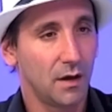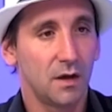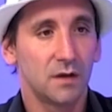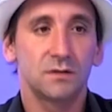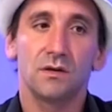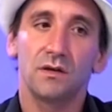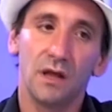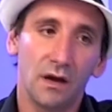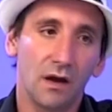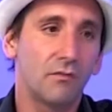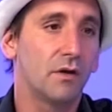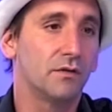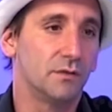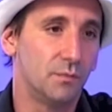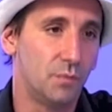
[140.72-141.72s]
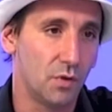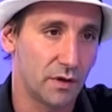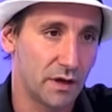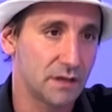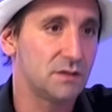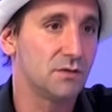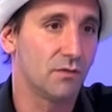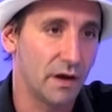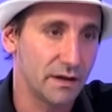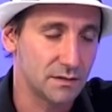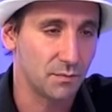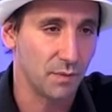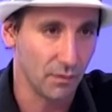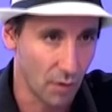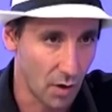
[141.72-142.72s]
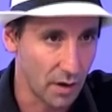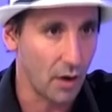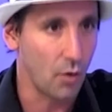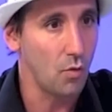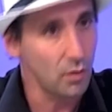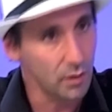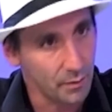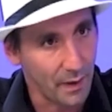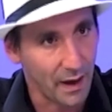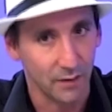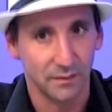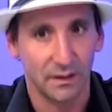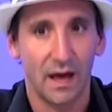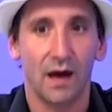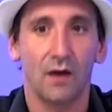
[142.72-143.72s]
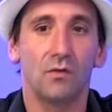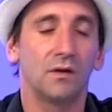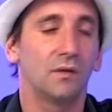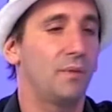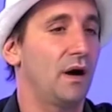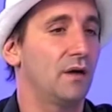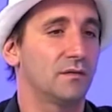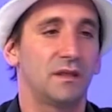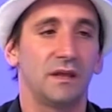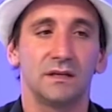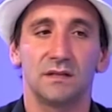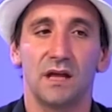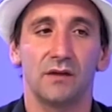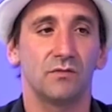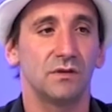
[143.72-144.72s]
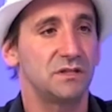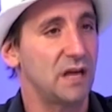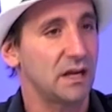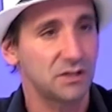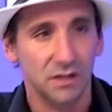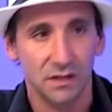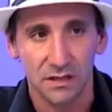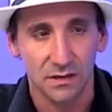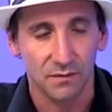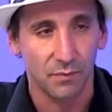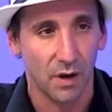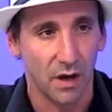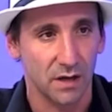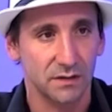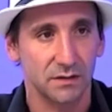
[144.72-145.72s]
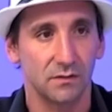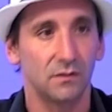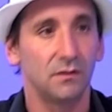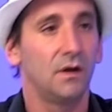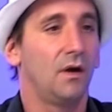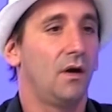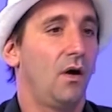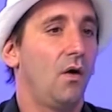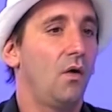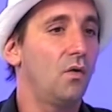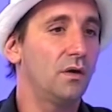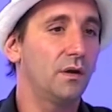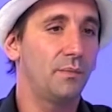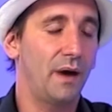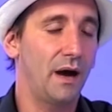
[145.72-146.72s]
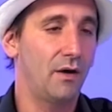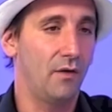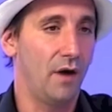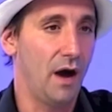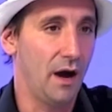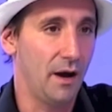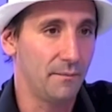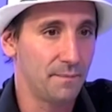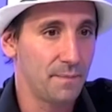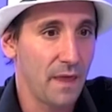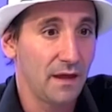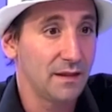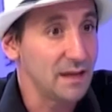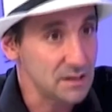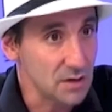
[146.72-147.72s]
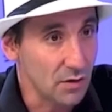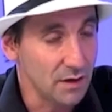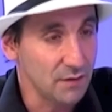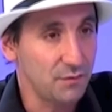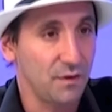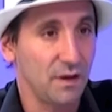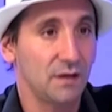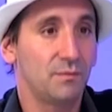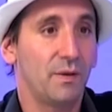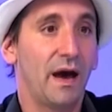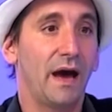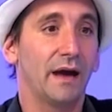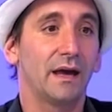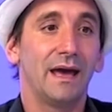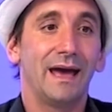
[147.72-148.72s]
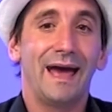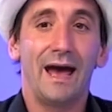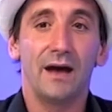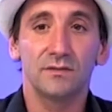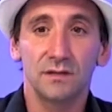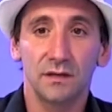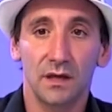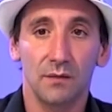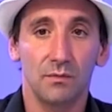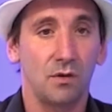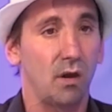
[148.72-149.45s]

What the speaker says: So then I wrote the book, It's Your Right to Be Wrong, all about that, all about things like rejection isn't personal, all about there's only feedback, how to keep